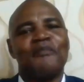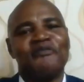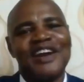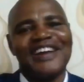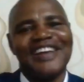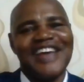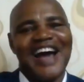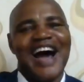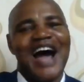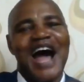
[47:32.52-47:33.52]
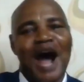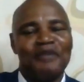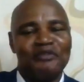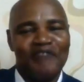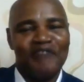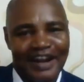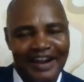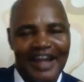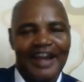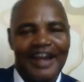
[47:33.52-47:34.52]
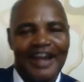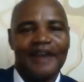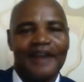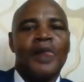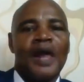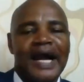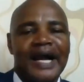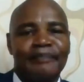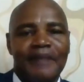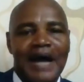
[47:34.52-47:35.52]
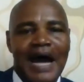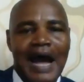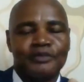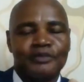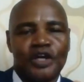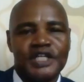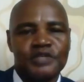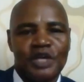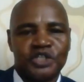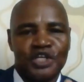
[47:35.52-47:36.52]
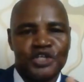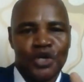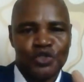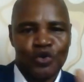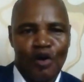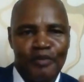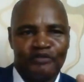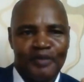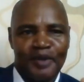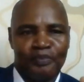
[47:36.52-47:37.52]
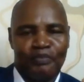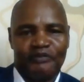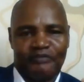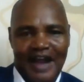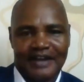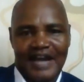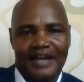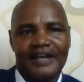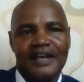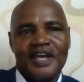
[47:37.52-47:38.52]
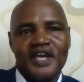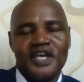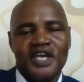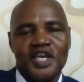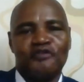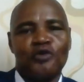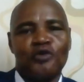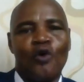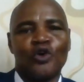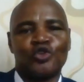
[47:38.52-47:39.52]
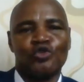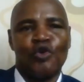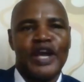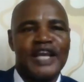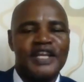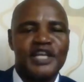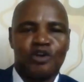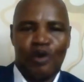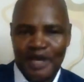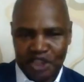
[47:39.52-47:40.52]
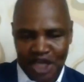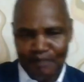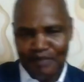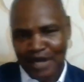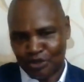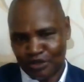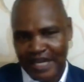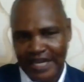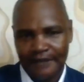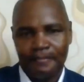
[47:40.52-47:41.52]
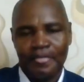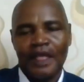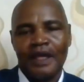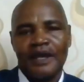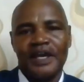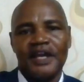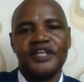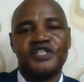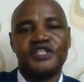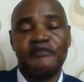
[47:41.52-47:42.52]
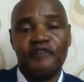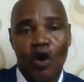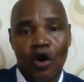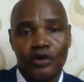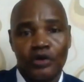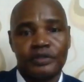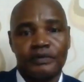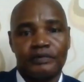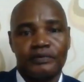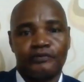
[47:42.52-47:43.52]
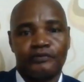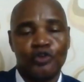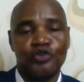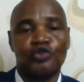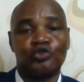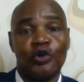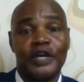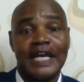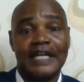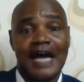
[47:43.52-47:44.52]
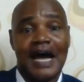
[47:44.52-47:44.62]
be very clear. I'm sure this question is also coming from the fact that if you go to any commercial bank today, it is difficult for you to get